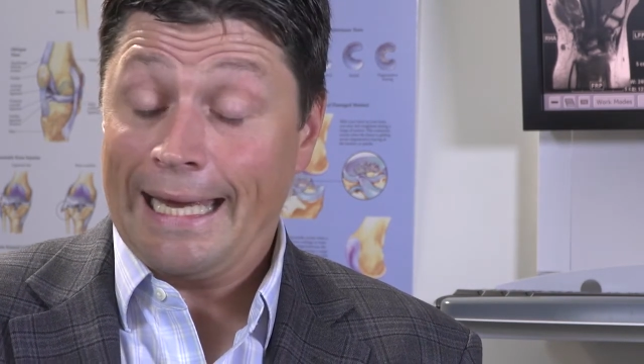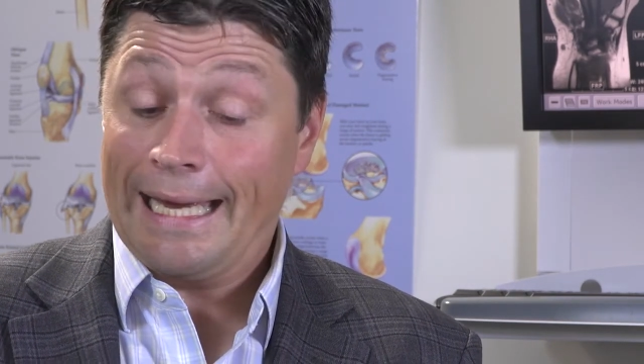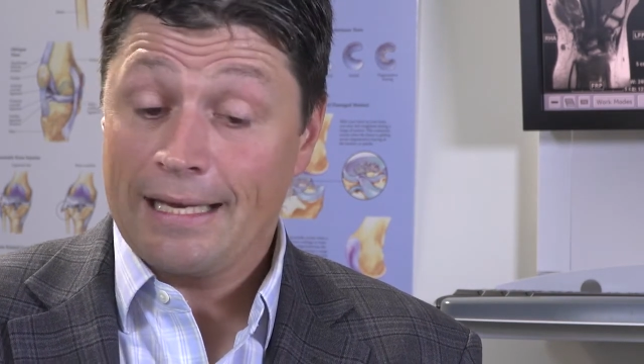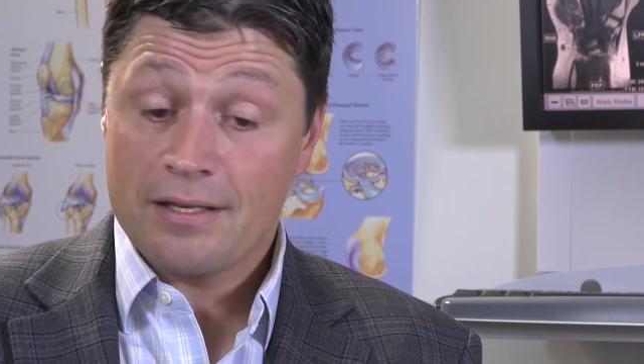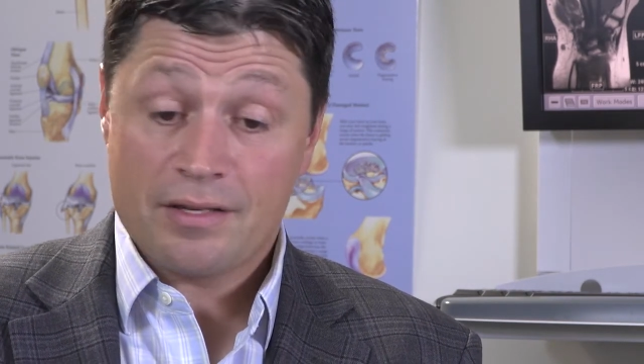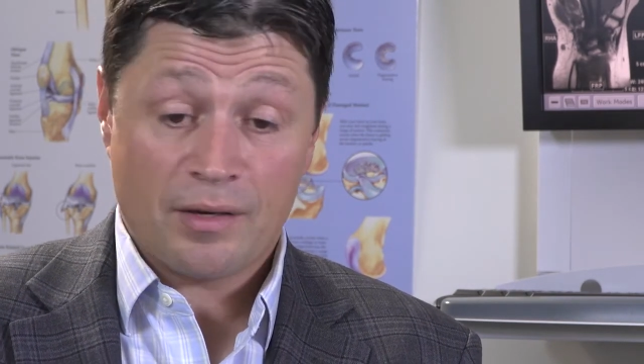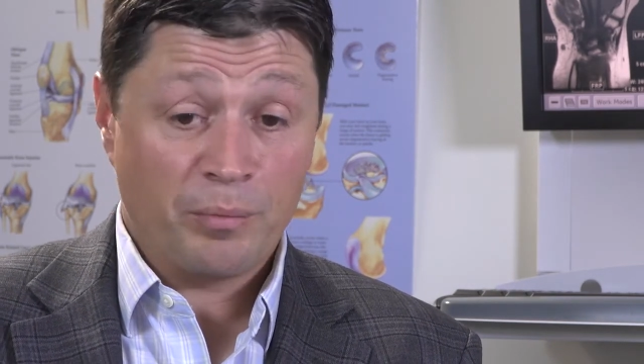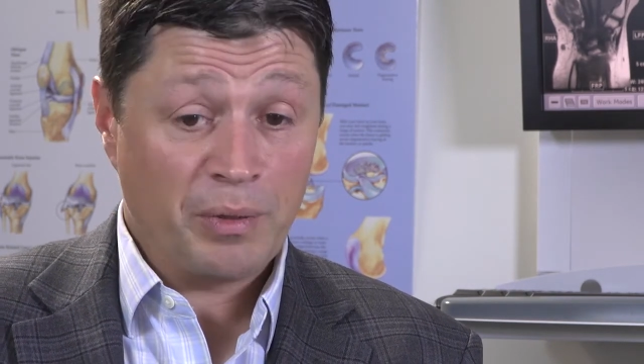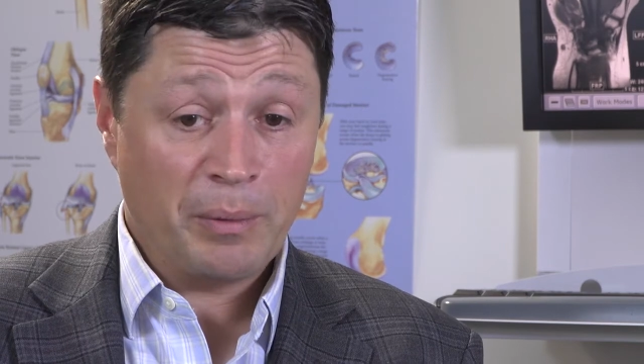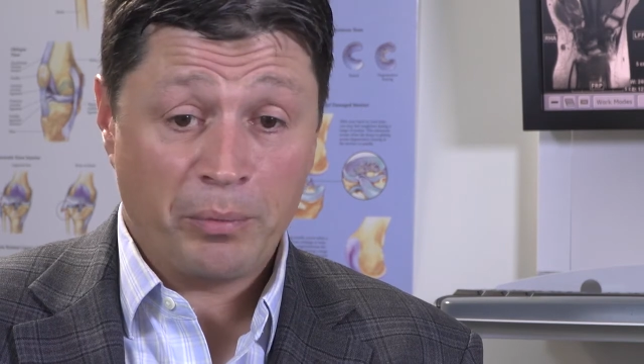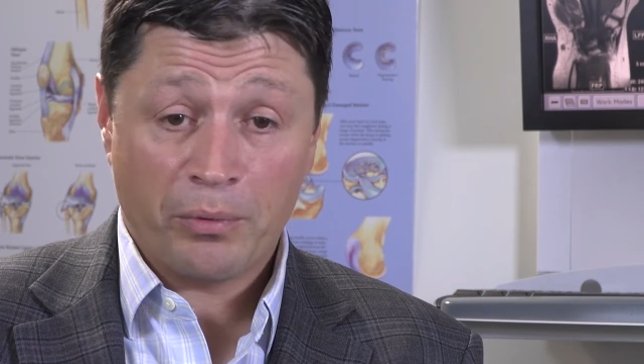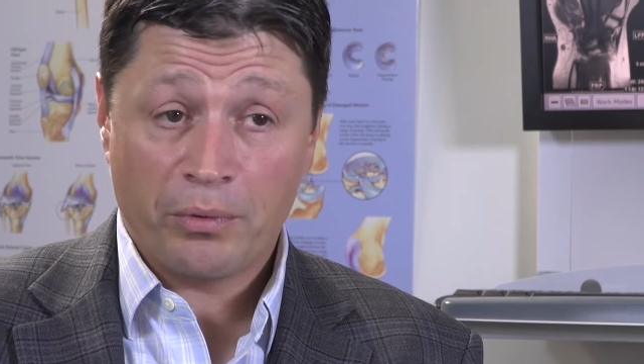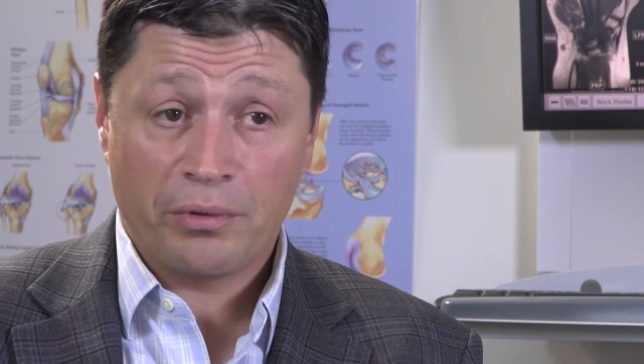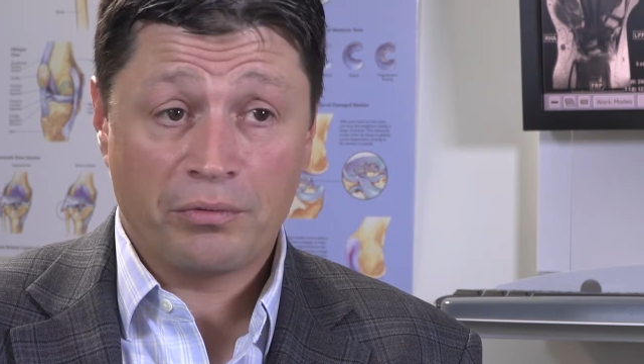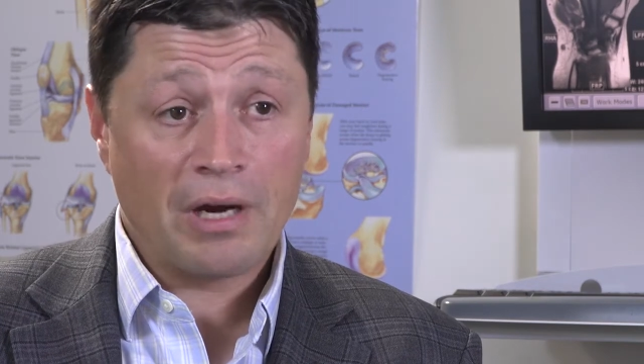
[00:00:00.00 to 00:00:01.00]
And some
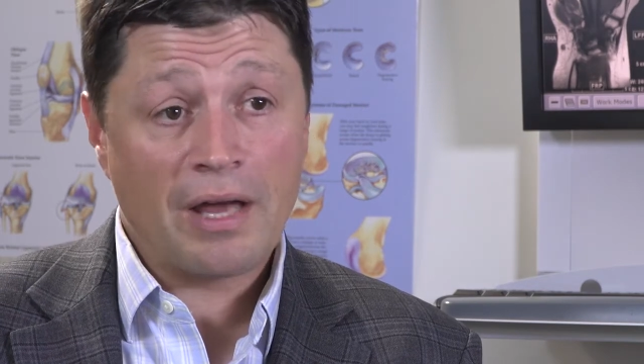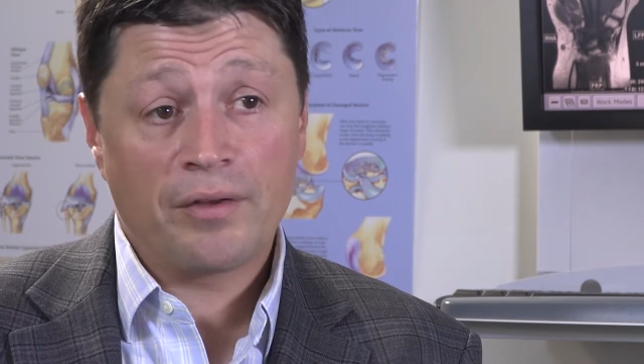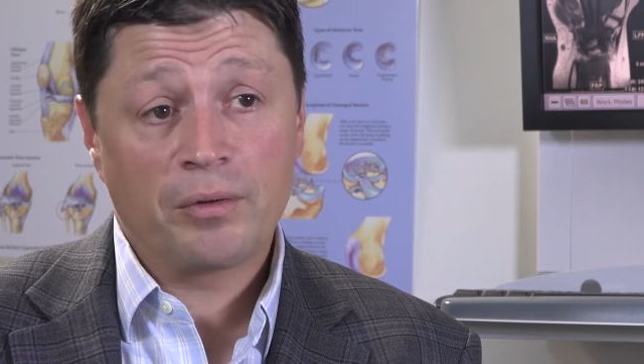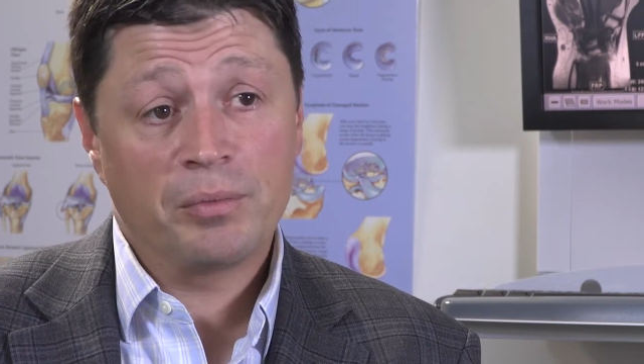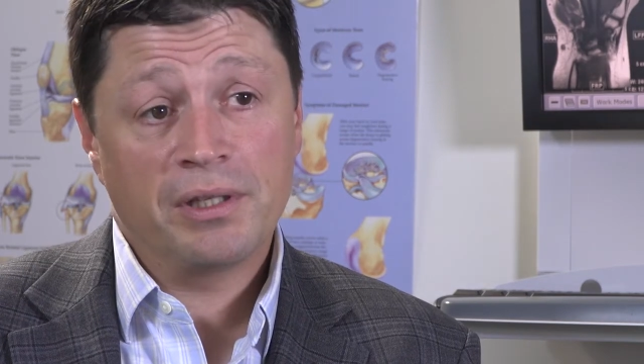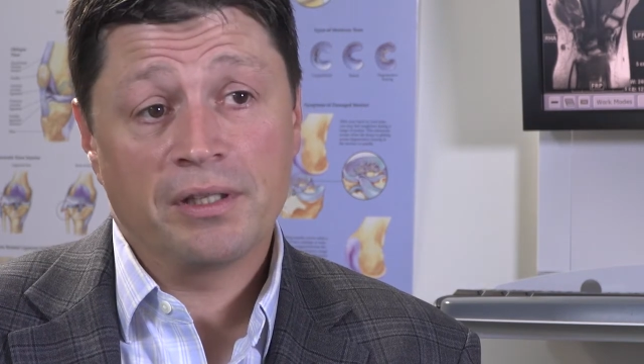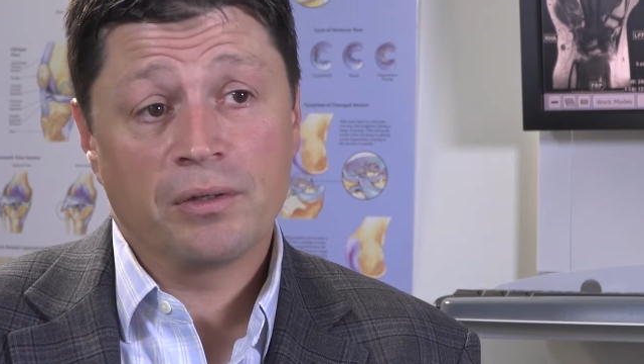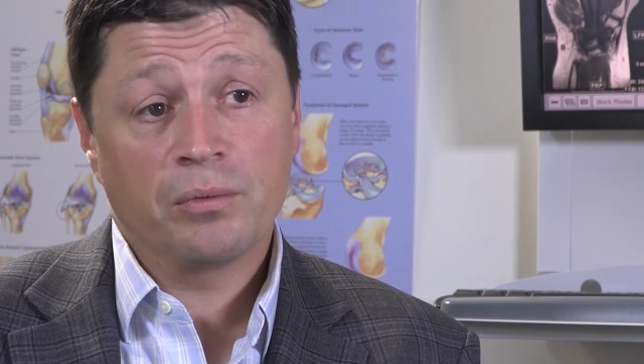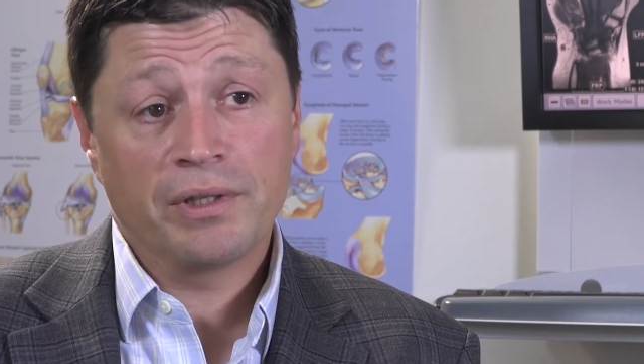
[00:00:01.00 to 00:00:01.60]
people would rather be in a